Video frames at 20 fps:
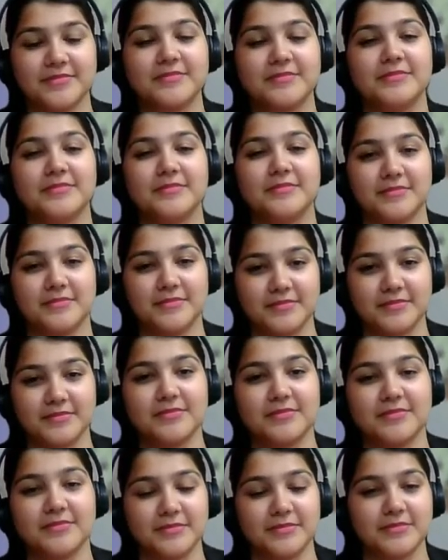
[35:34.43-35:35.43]

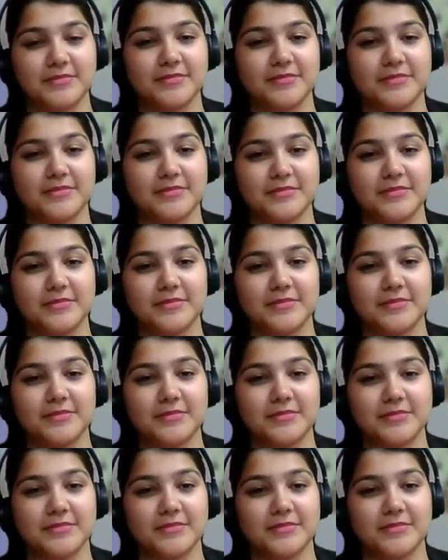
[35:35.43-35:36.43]
No words are spoken by the person on screen.